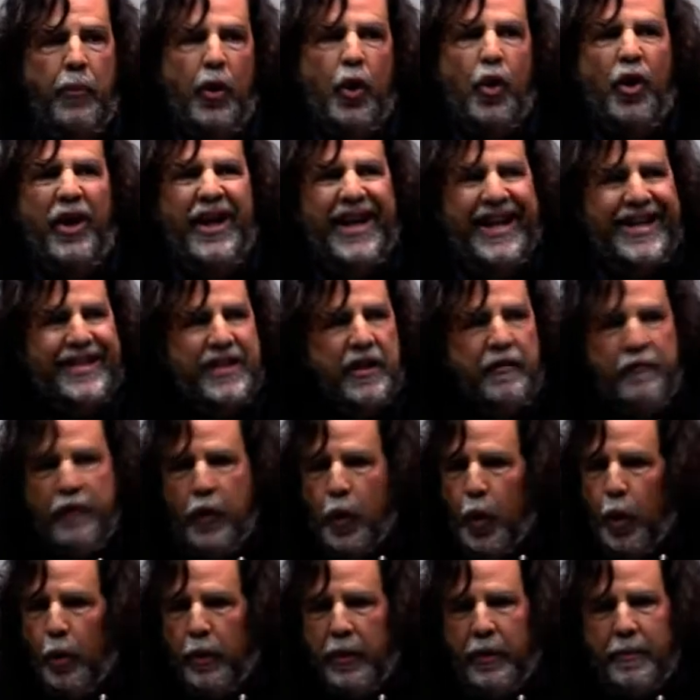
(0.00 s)

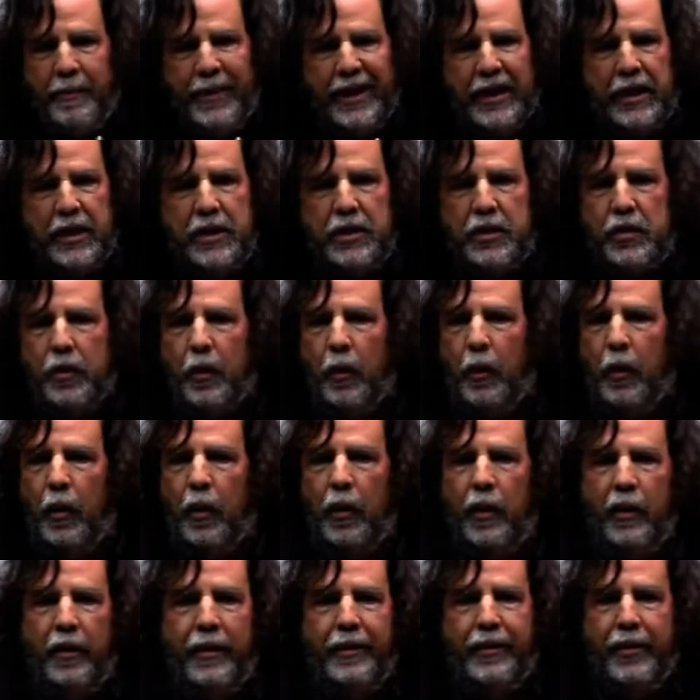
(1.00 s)
progressive governments,
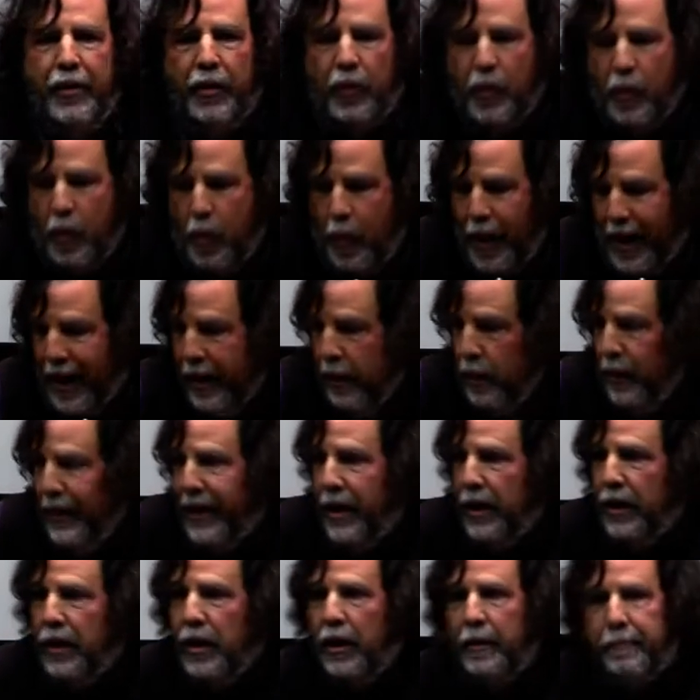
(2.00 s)
or, you know, why
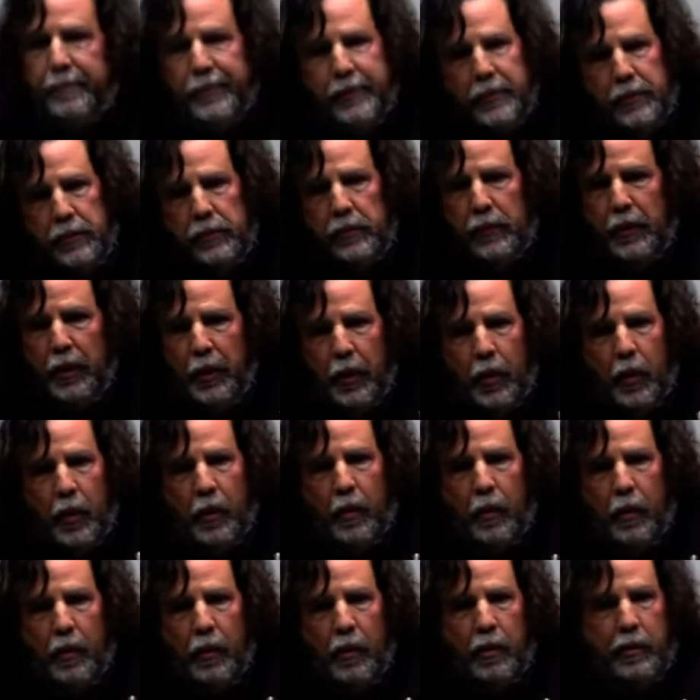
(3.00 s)
we end up, you
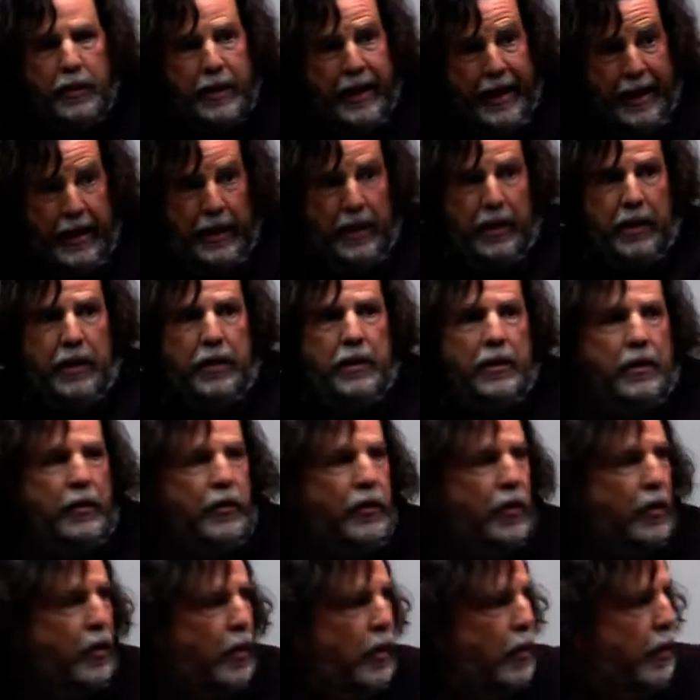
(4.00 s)
know, there,
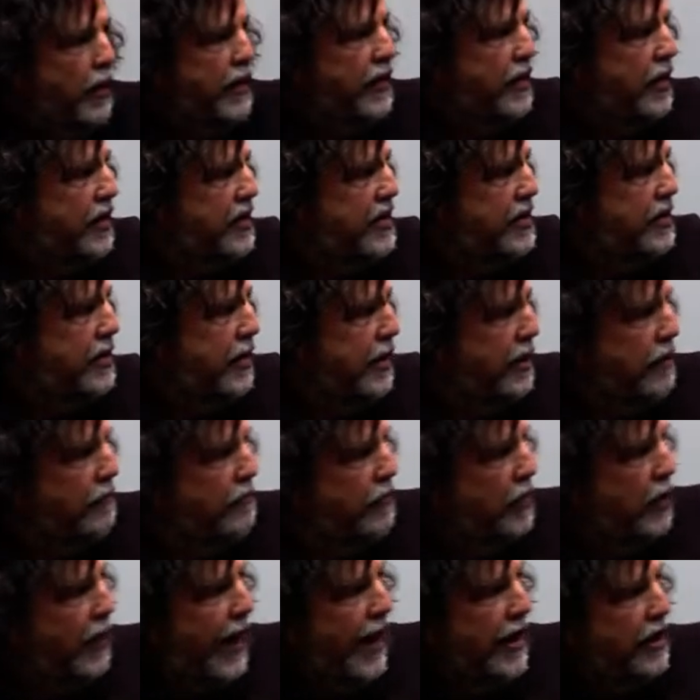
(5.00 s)
you know, with
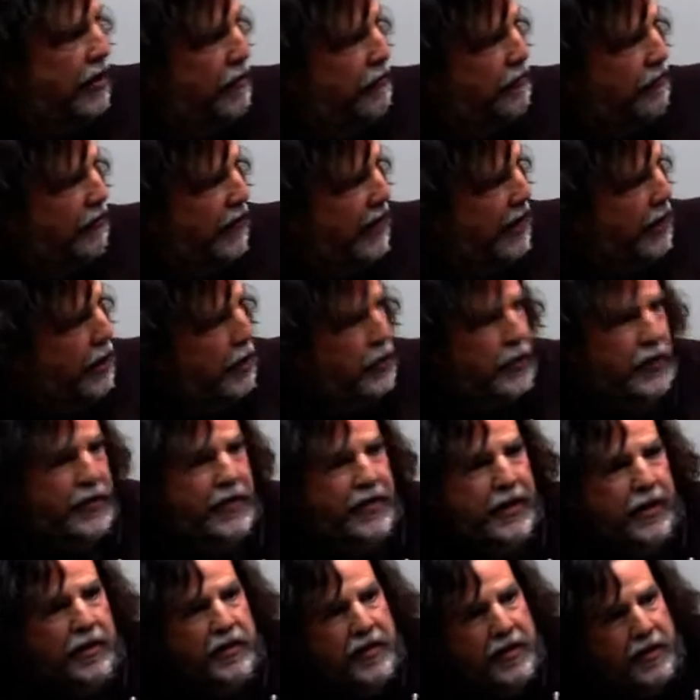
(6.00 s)
extreme right
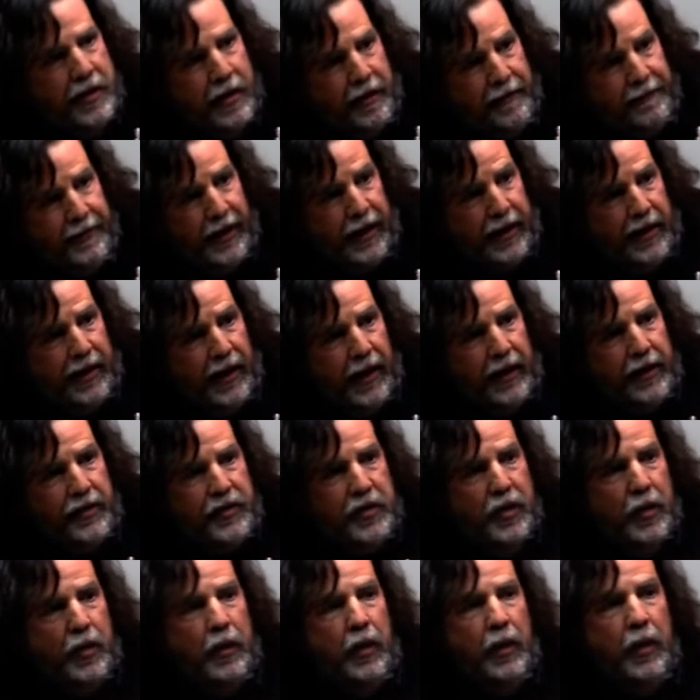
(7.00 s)
figures and stuff like that.
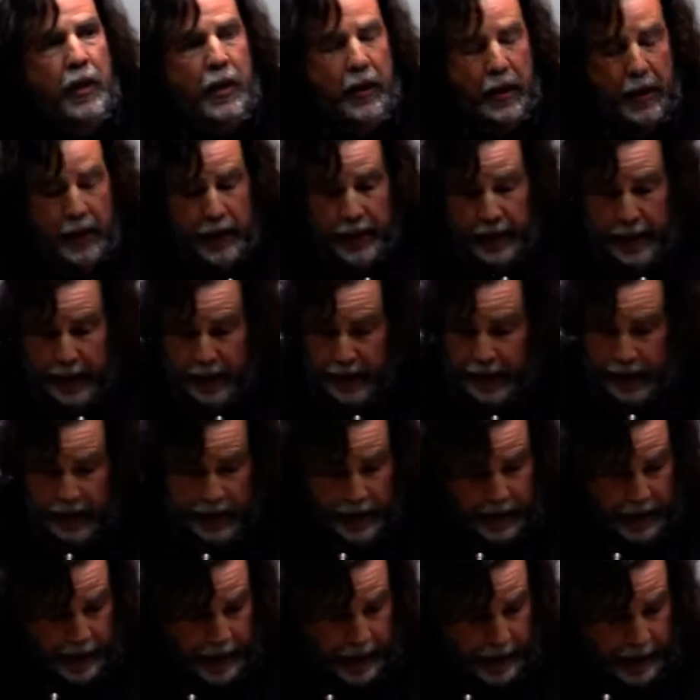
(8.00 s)
So,
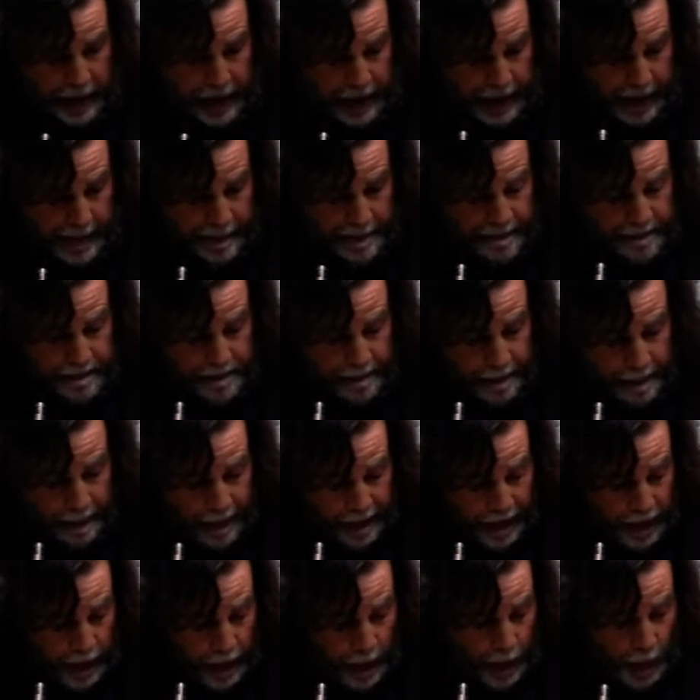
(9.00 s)
uh,
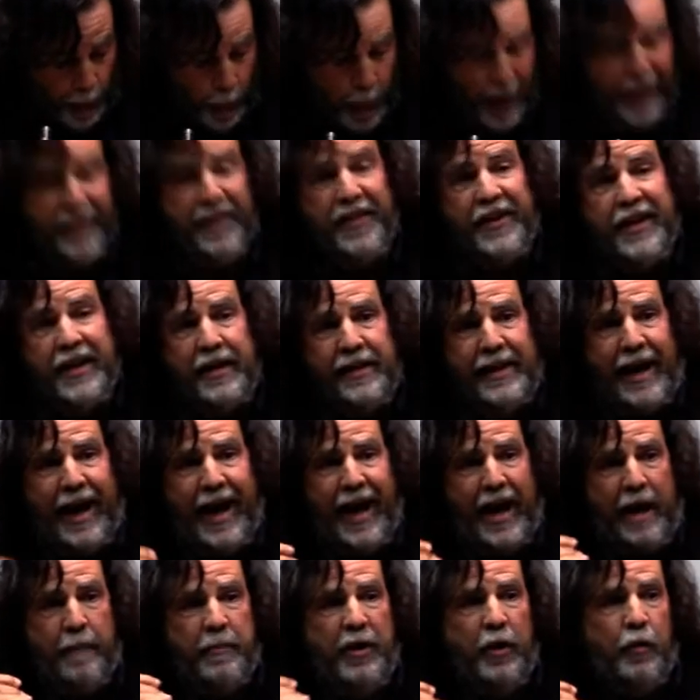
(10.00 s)
one thing
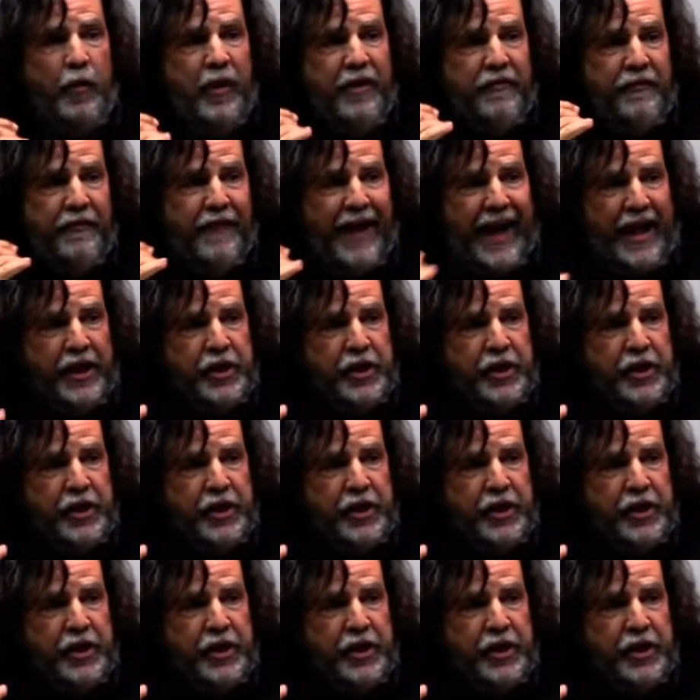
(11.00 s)
that happened with